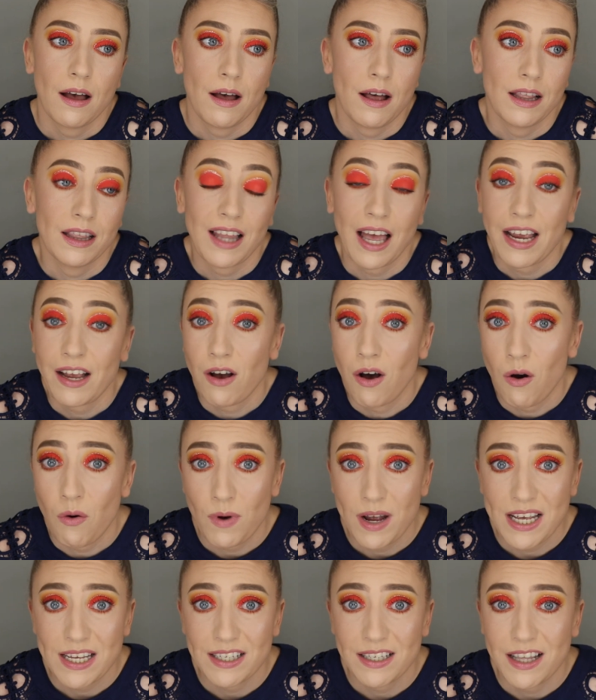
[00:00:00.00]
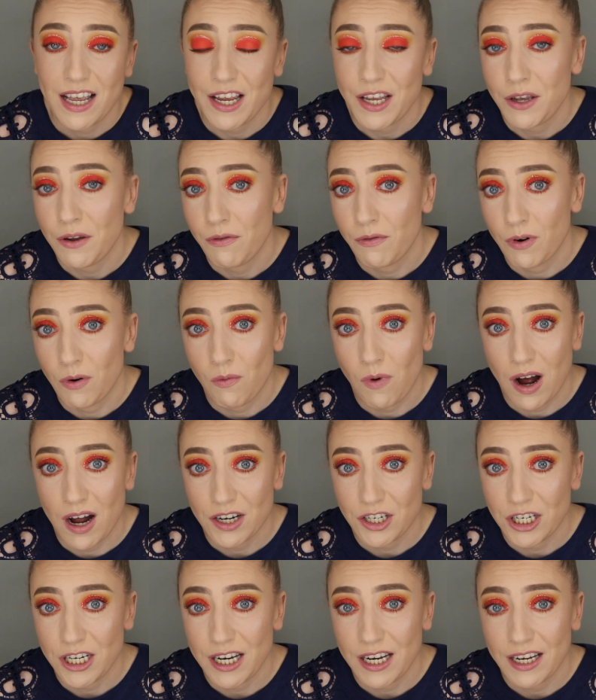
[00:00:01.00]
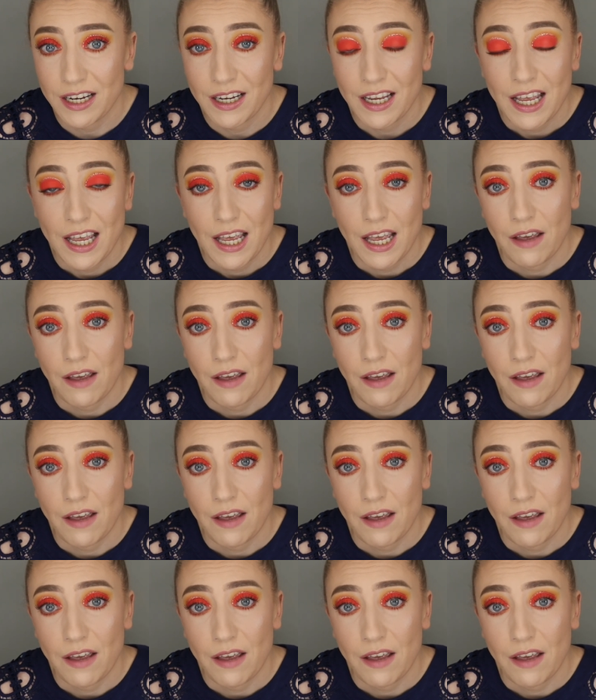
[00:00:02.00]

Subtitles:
Like always, thank you for watching.